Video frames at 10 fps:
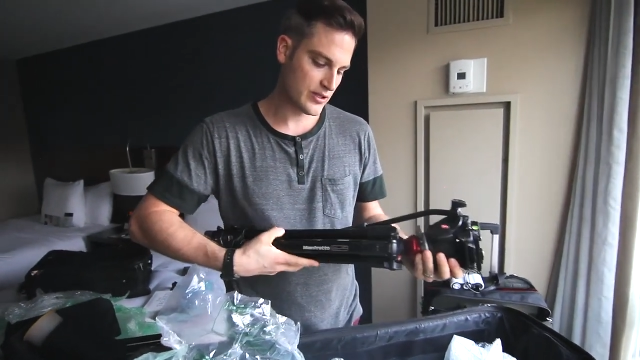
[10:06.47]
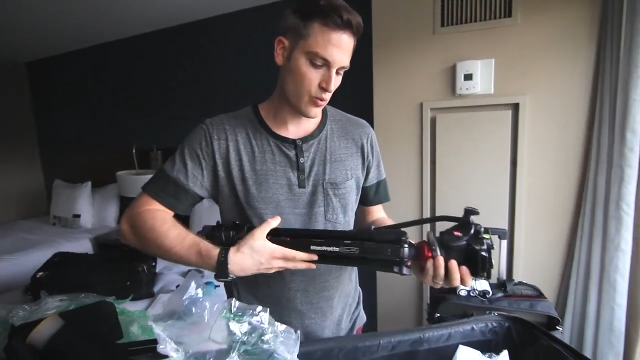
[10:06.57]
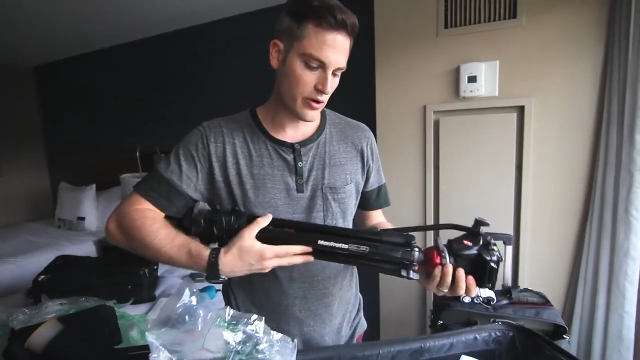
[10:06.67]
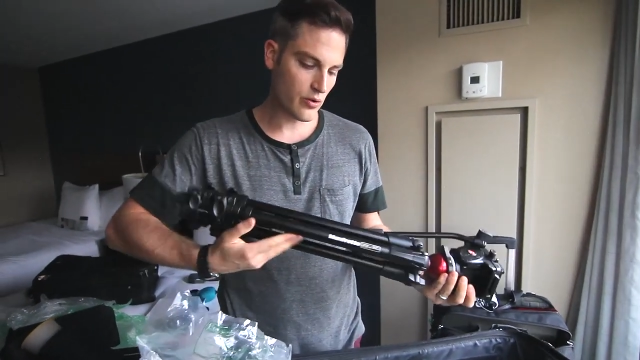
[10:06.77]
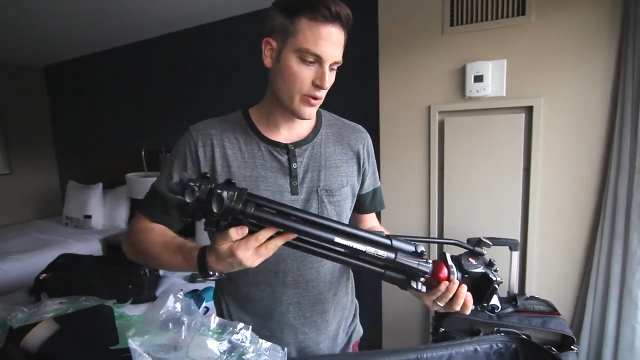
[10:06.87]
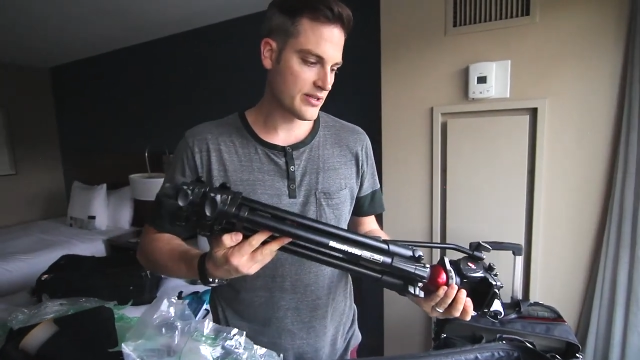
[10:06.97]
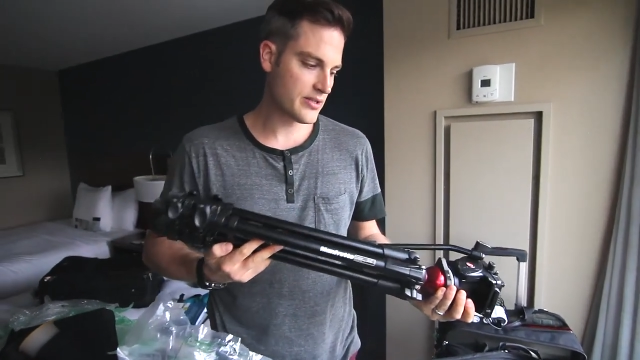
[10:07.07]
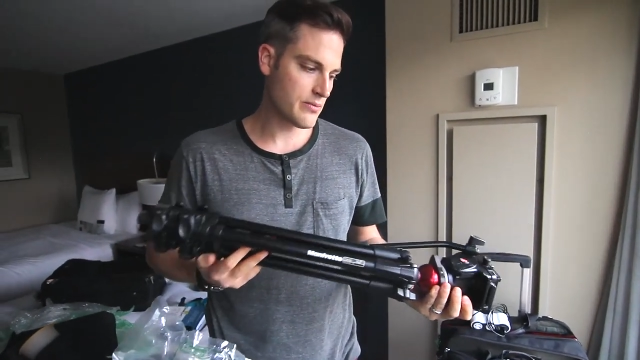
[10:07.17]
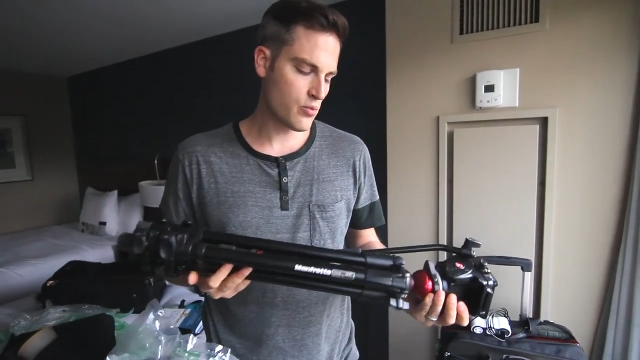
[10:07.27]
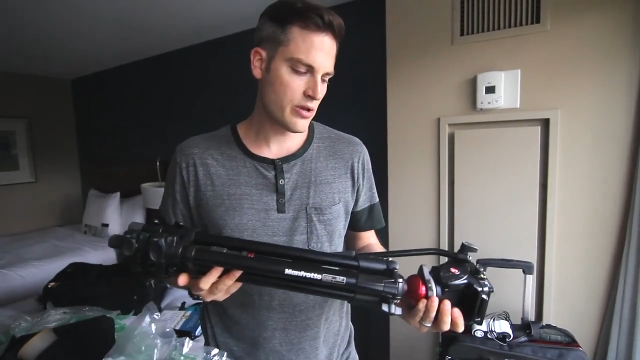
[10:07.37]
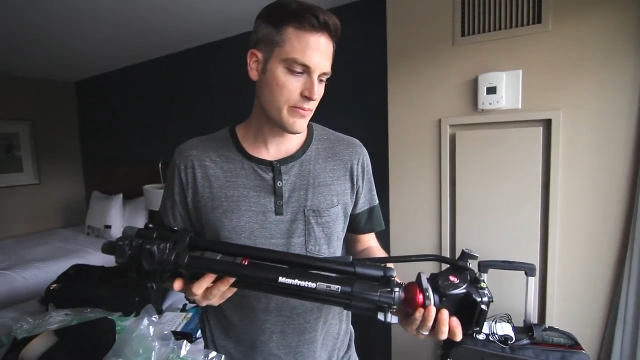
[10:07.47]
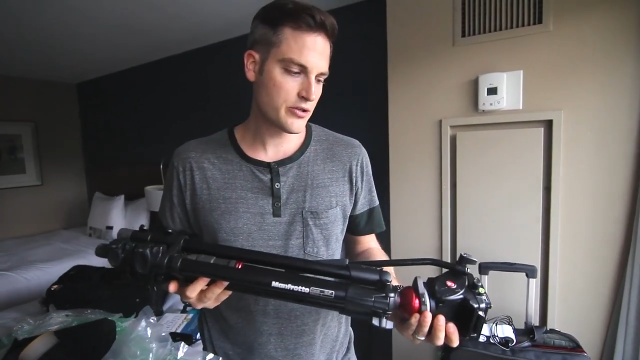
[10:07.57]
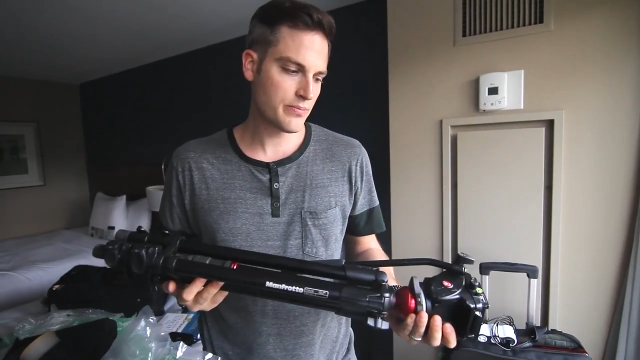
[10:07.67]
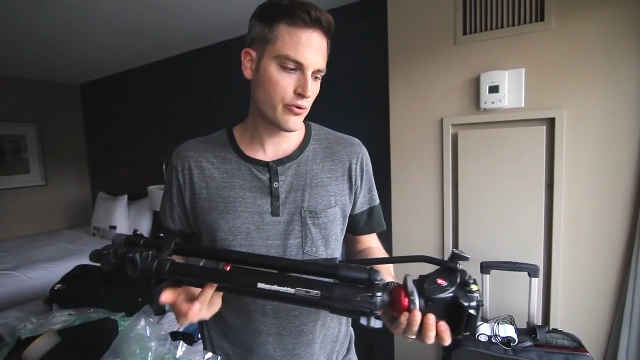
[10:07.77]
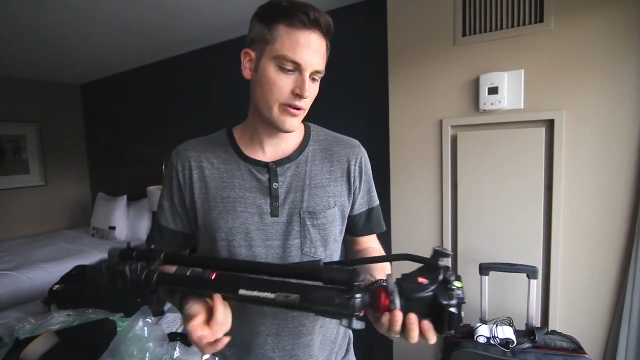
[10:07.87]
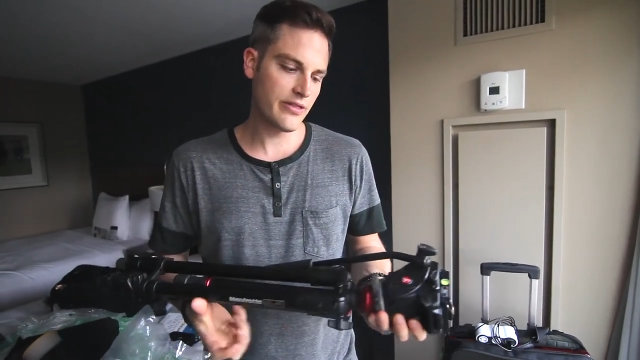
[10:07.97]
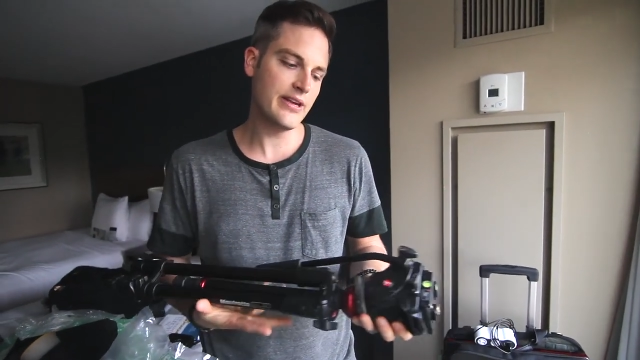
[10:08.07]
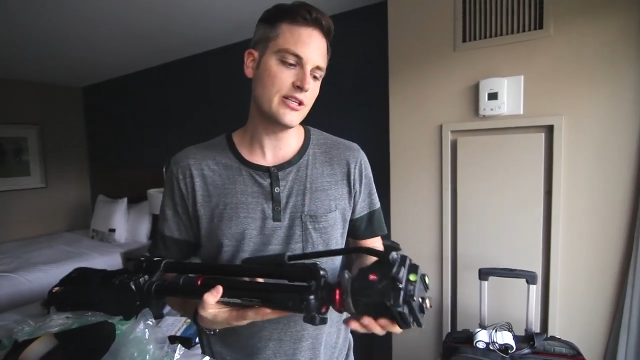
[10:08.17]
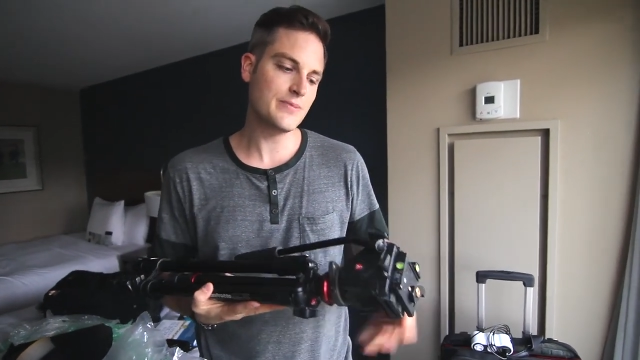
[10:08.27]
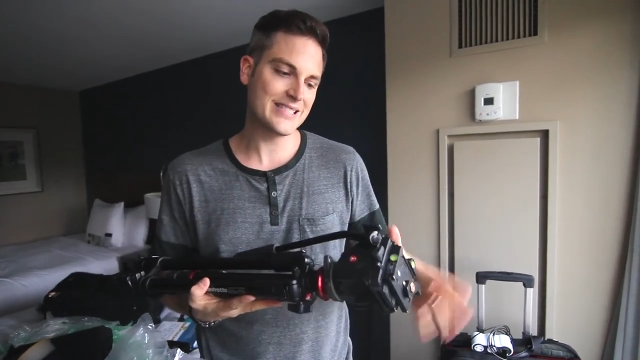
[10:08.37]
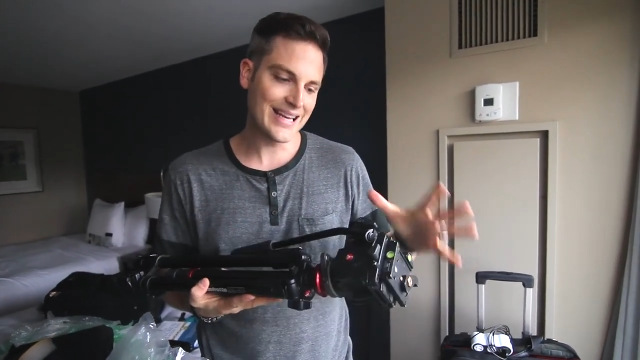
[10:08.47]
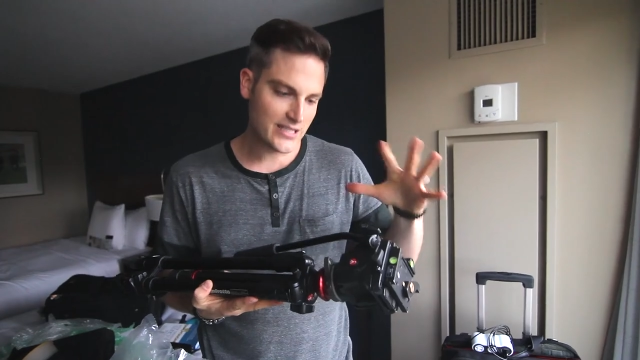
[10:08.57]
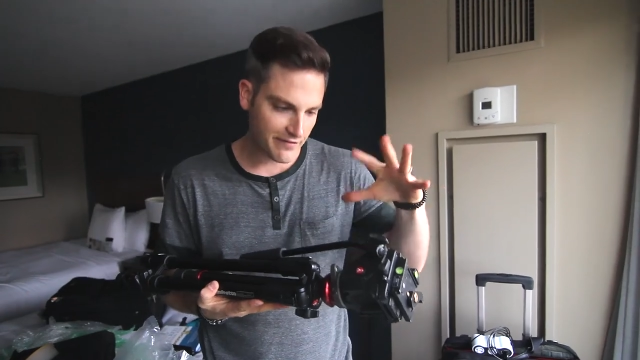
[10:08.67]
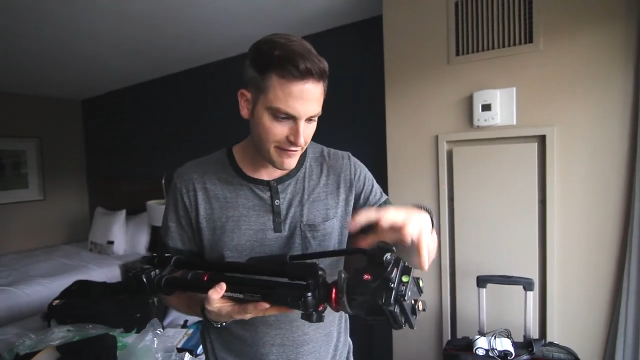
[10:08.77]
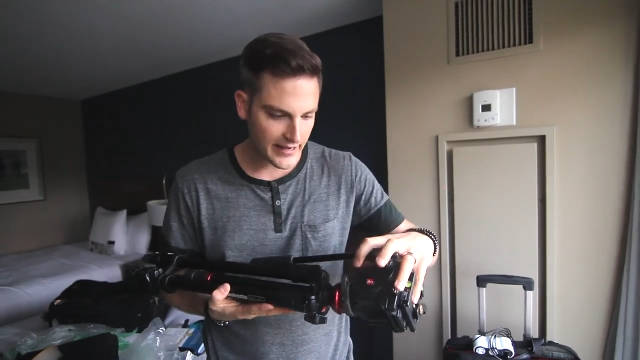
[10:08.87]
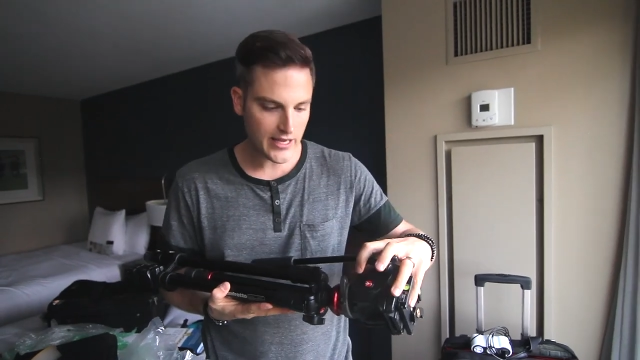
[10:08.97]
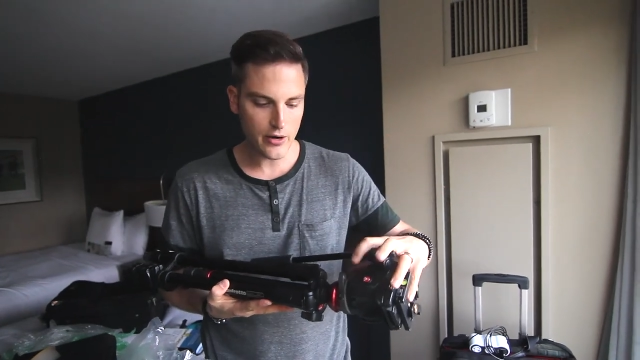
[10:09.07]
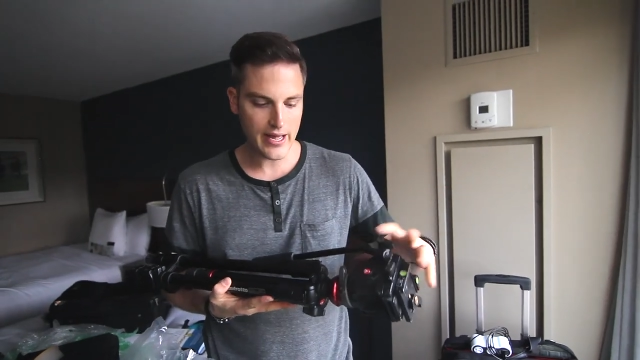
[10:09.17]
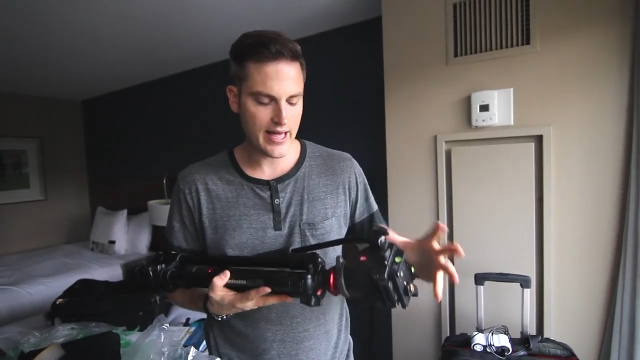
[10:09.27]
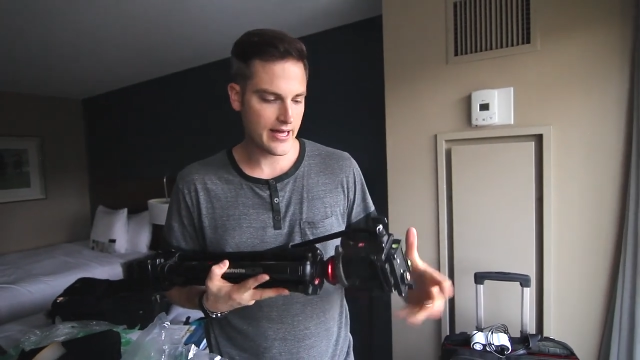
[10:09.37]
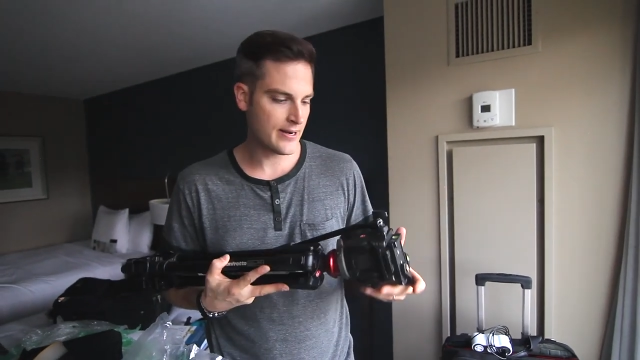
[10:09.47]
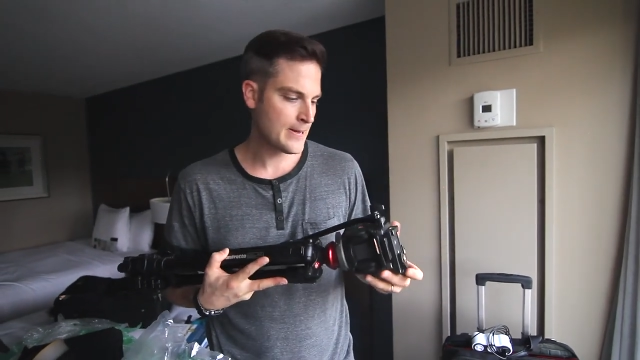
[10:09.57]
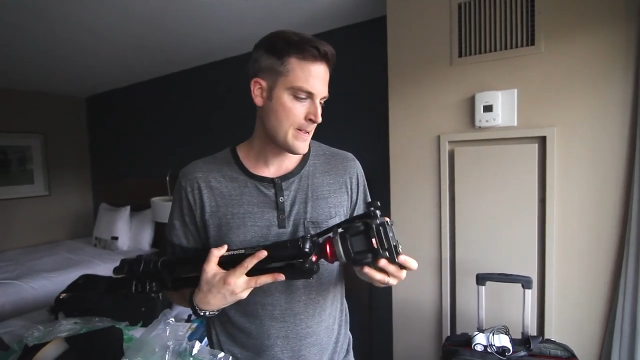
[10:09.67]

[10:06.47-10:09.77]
It's one of the ones that, one of the most important things besides a video head,